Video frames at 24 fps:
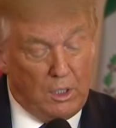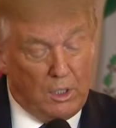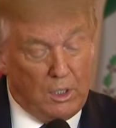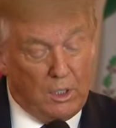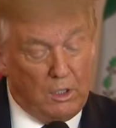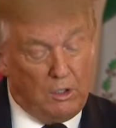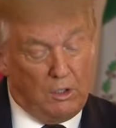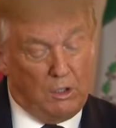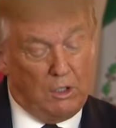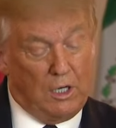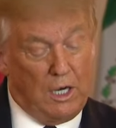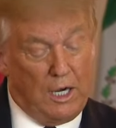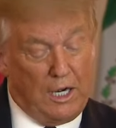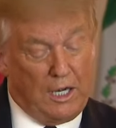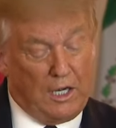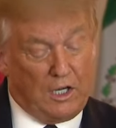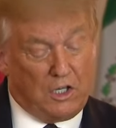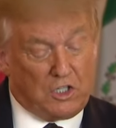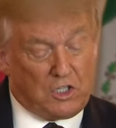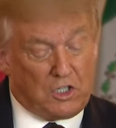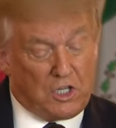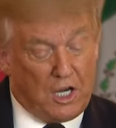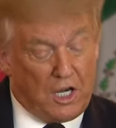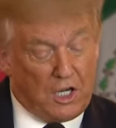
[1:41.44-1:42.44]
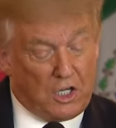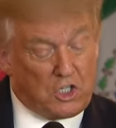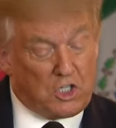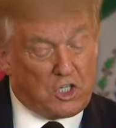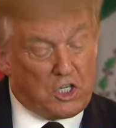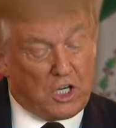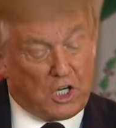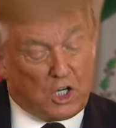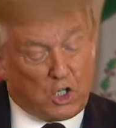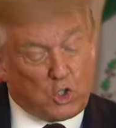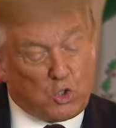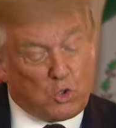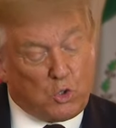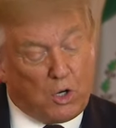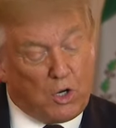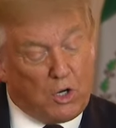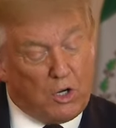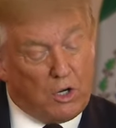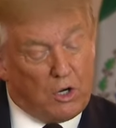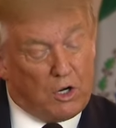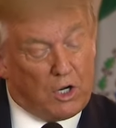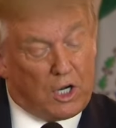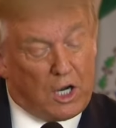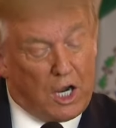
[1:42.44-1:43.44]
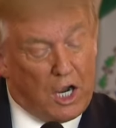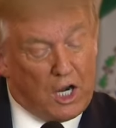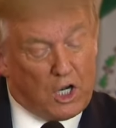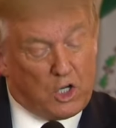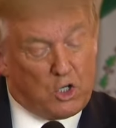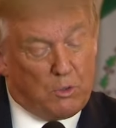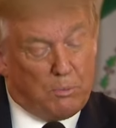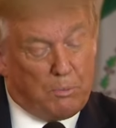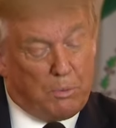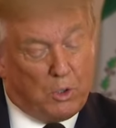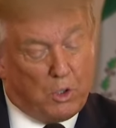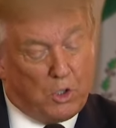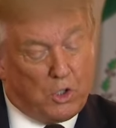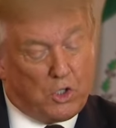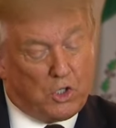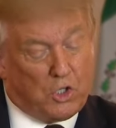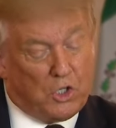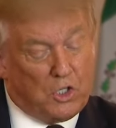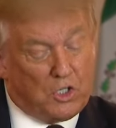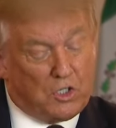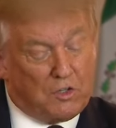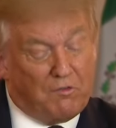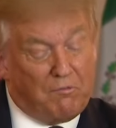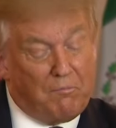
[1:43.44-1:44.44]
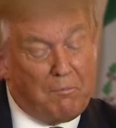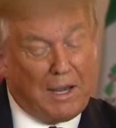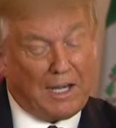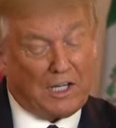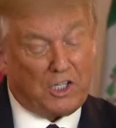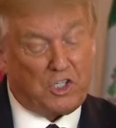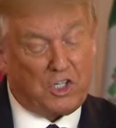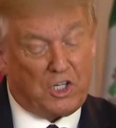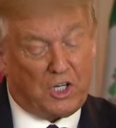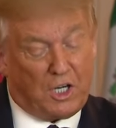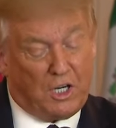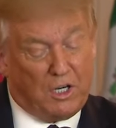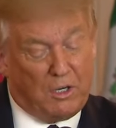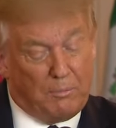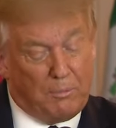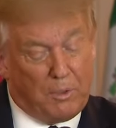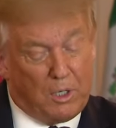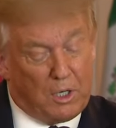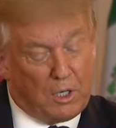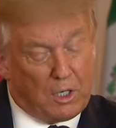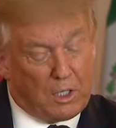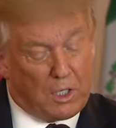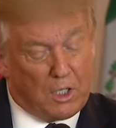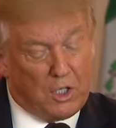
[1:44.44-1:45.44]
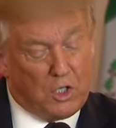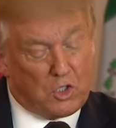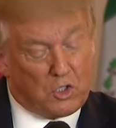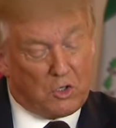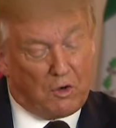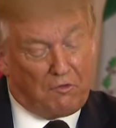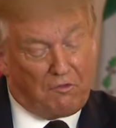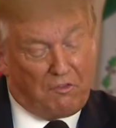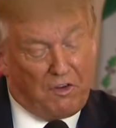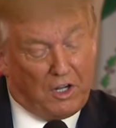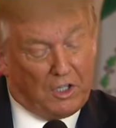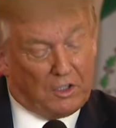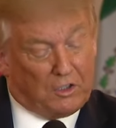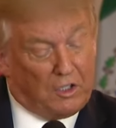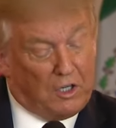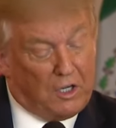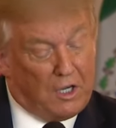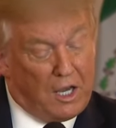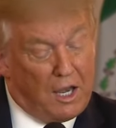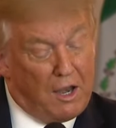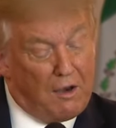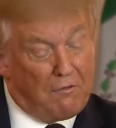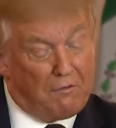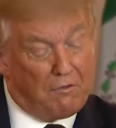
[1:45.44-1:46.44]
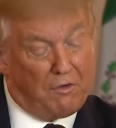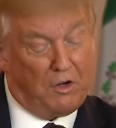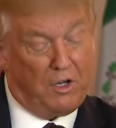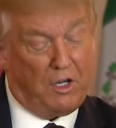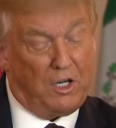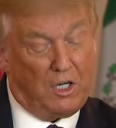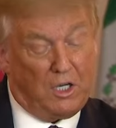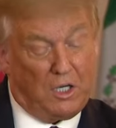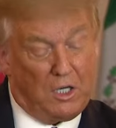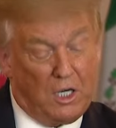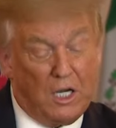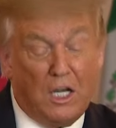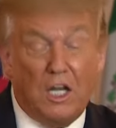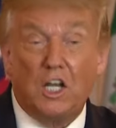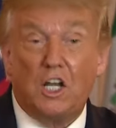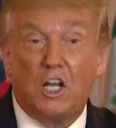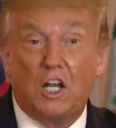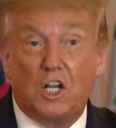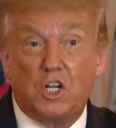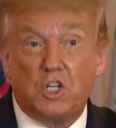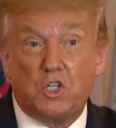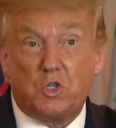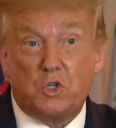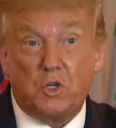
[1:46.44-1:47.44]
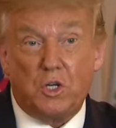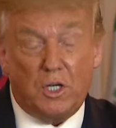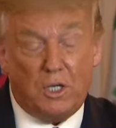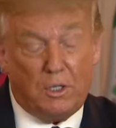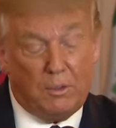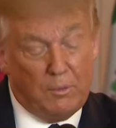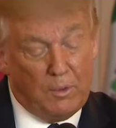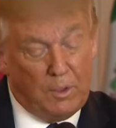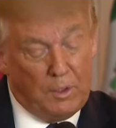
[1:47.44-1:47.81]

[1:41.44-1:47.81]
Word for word: In the United States, the extraordinary contributions of Mexican Americans are felt at every industry,